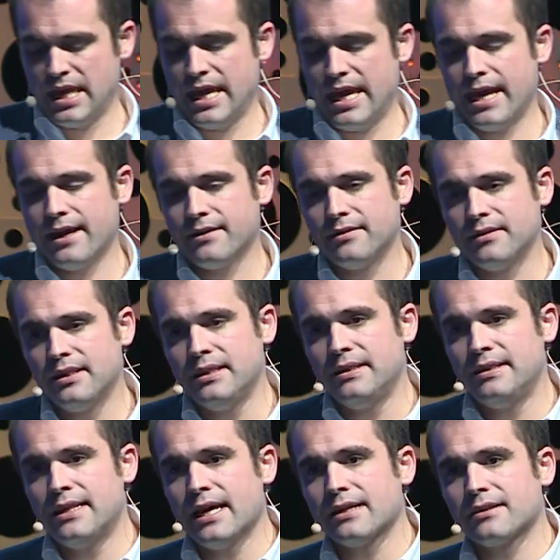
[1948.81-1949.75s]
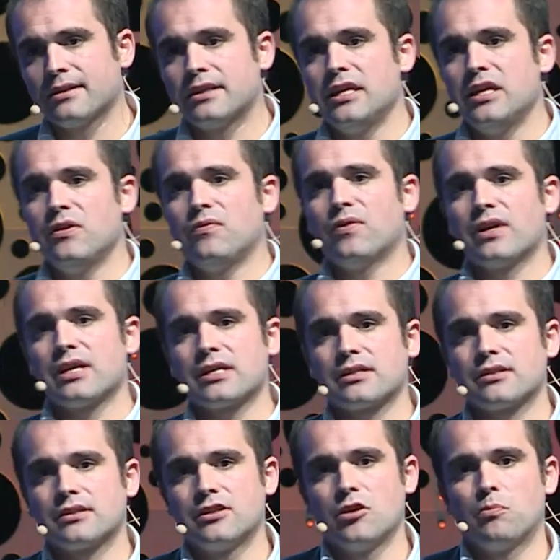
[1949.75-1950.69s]
And that gives
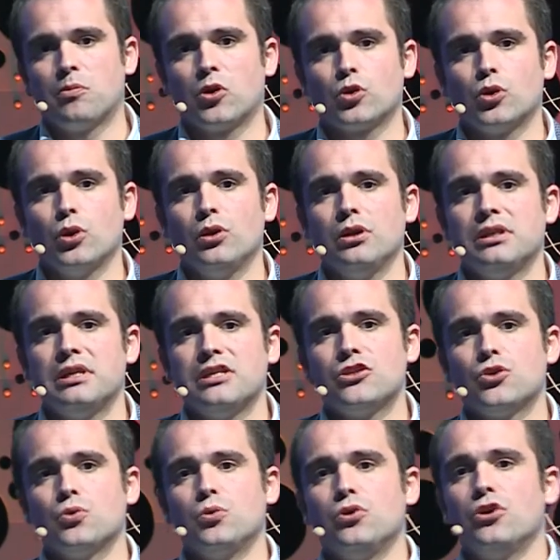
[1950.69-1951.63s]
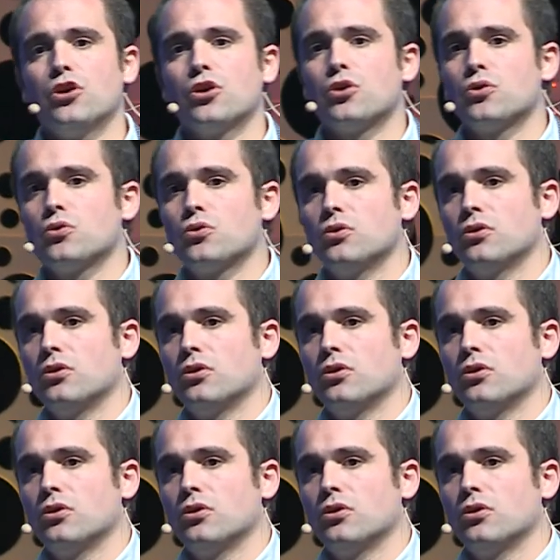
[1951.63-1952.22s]
us the opportunity to know